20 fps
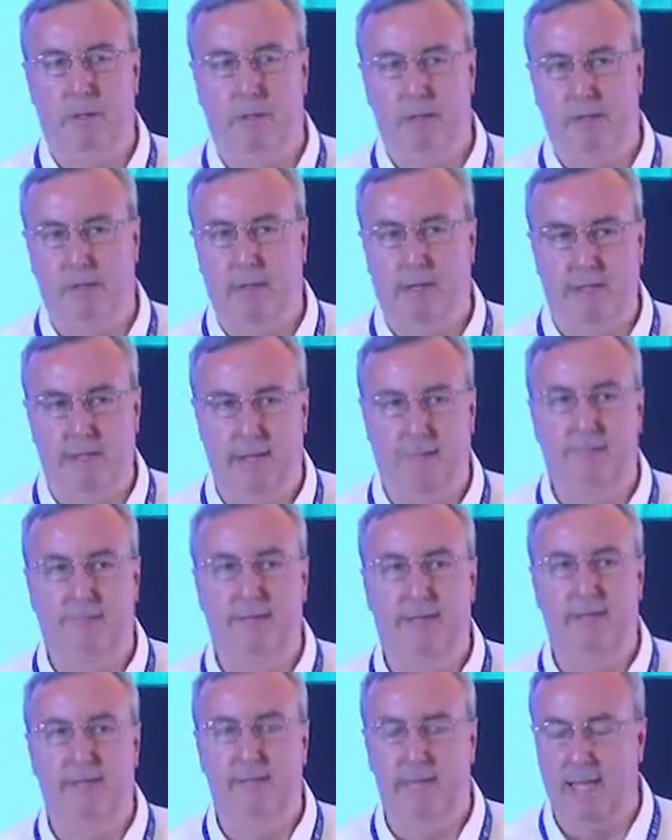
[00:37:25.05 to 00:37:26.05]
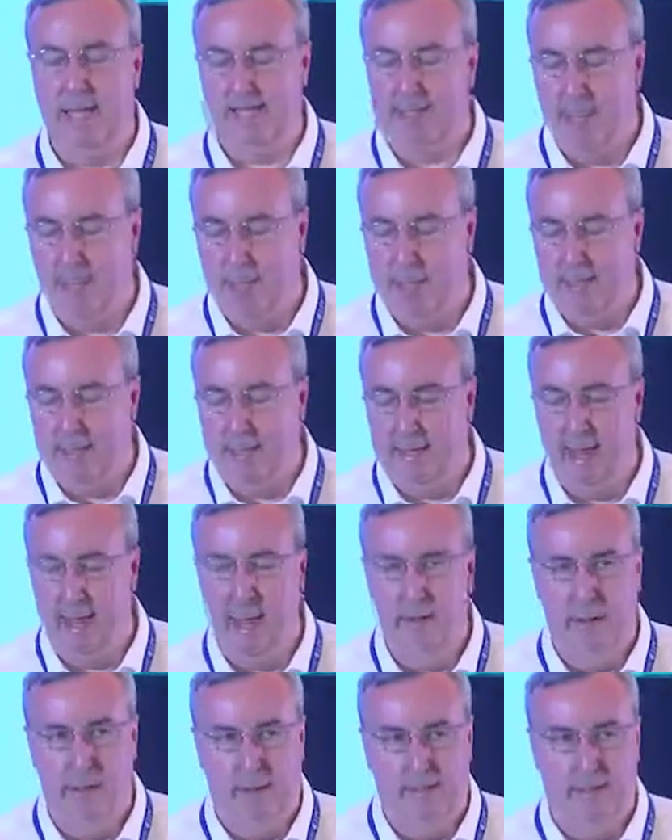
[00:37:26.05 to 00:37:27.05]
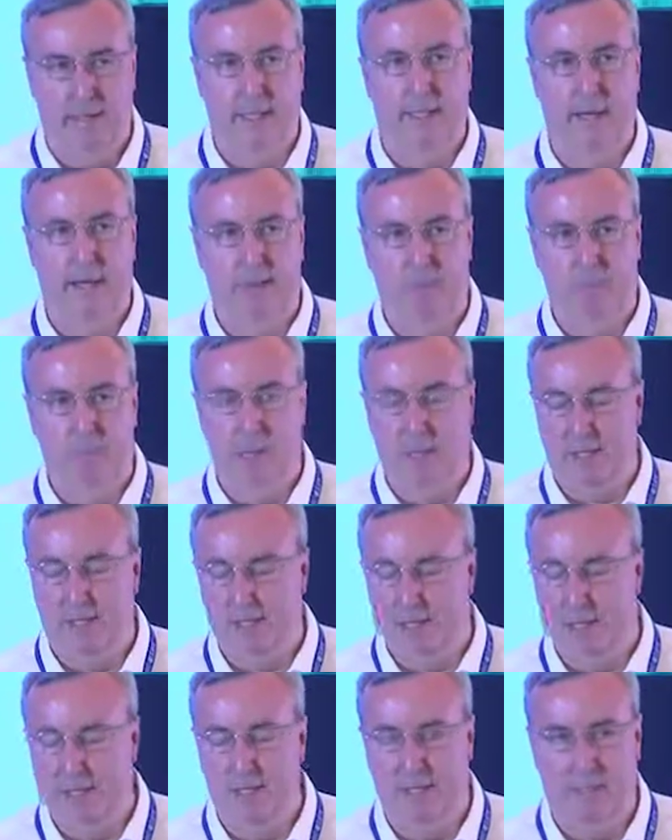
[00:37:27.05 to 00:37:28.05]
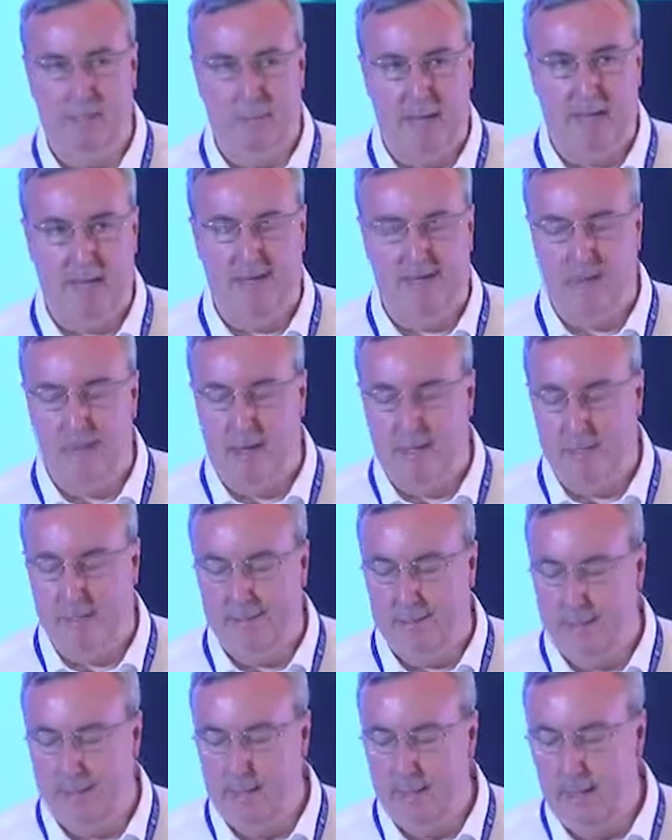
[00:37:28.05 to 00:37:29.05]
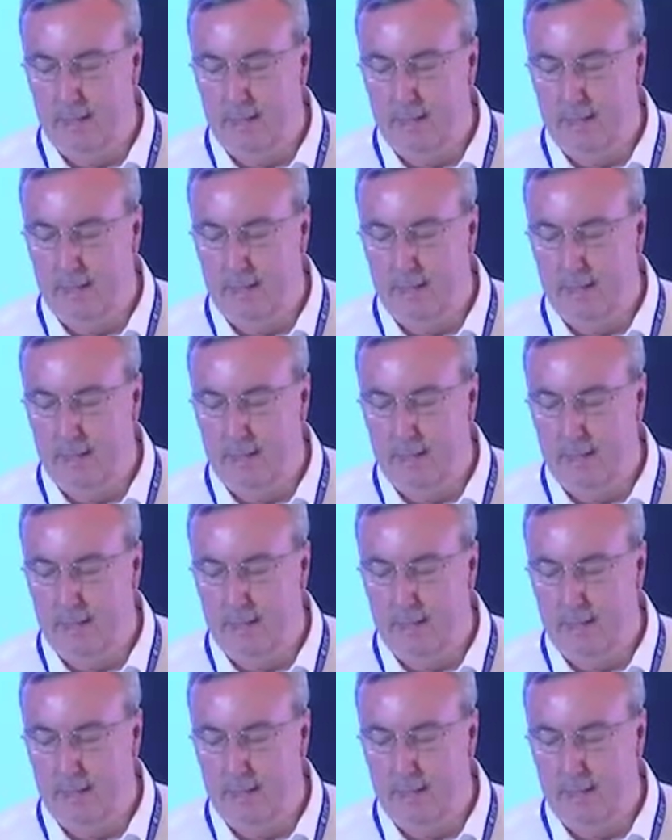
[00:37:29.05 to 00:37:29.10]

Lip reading: So I don't really think that's the way to go. I think there are other policies that are better targeted.